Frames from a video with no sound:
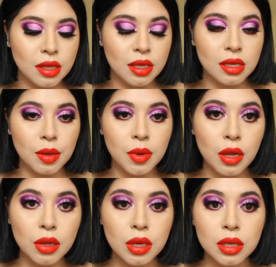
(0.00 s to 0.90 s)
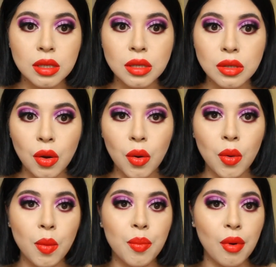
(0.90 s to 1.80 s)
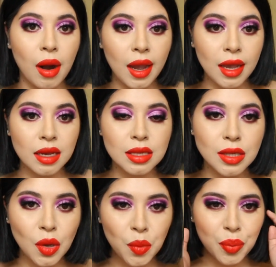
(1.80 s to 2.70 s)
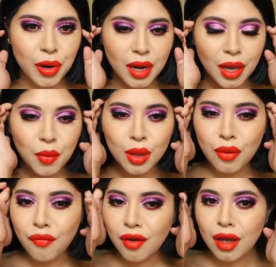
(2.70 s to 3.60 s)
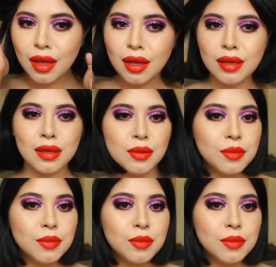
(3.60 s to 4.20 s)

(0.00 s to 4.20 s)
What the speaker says: This lip color is so bright. It's so pretty. What the fuck?